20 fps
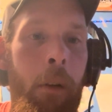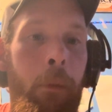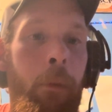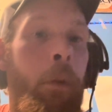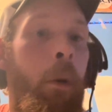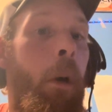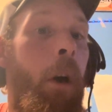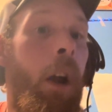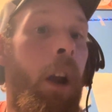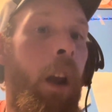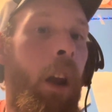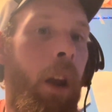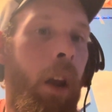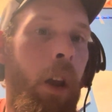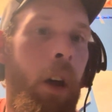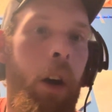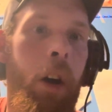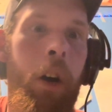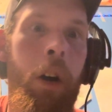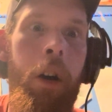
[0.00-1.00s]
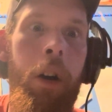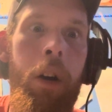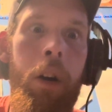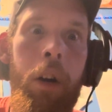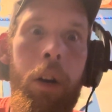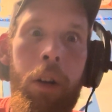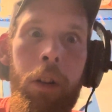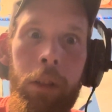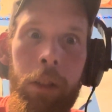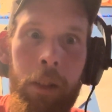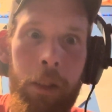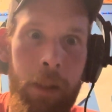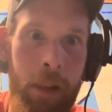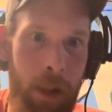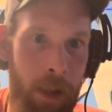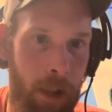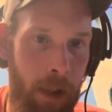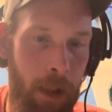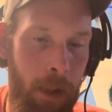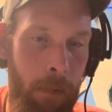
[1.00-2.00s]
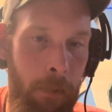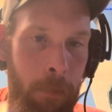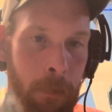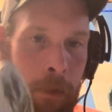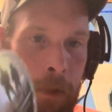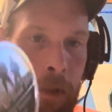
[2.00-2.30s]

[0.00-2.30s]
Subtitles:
for a long time.